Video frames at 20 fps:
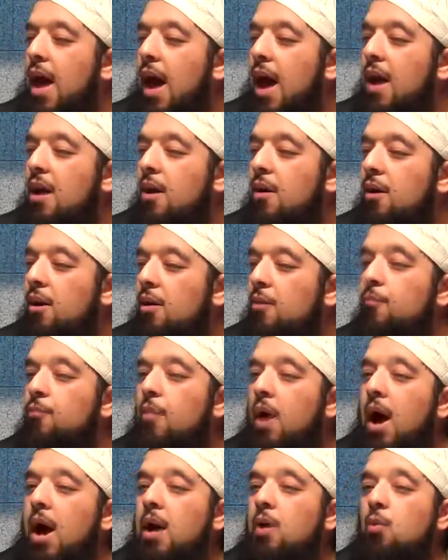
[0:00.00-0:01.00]
that
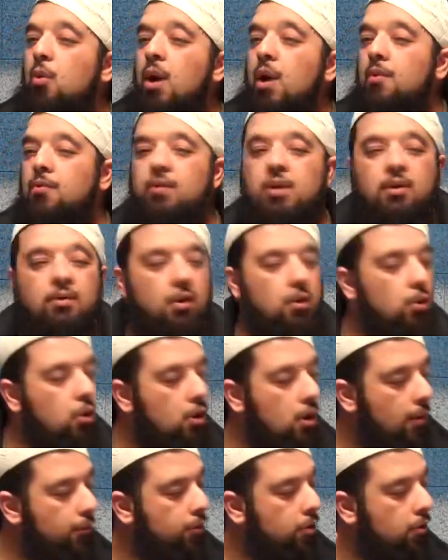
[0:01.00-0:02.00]
my wife doesn't
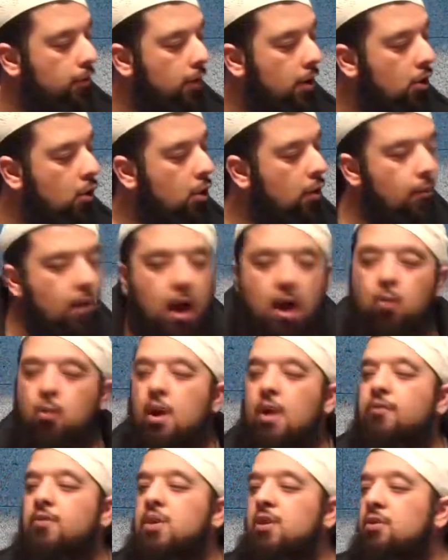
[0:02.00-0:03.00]
look up to me, or my
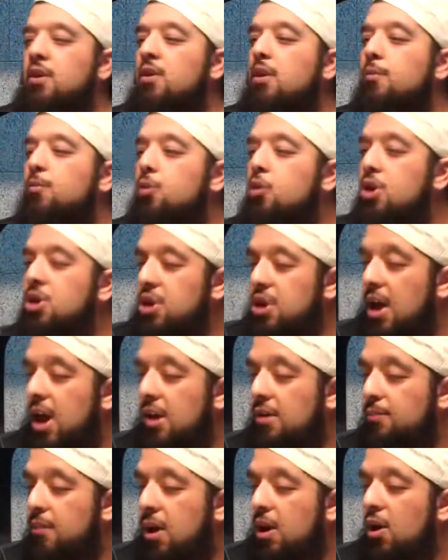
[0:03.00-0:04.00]
wife doesn't
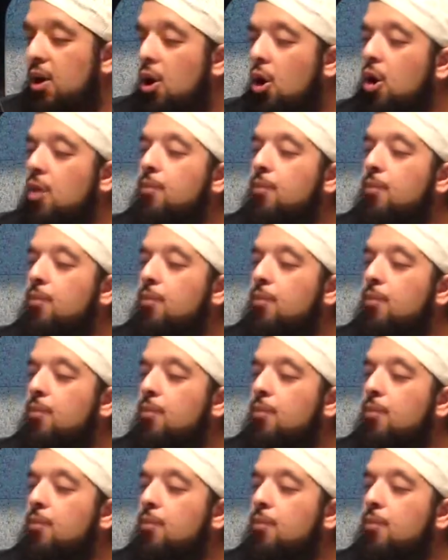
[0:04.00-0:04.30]
appreciate me,